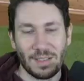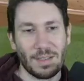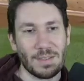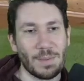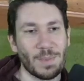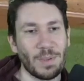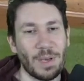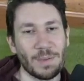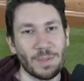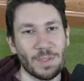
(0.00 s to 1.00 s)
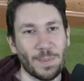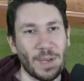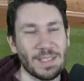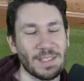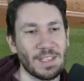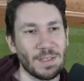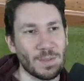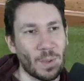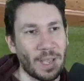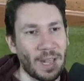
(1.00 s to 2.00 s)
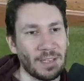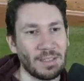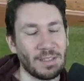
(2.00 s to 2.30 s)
So I was a little surprised to see he swung at it.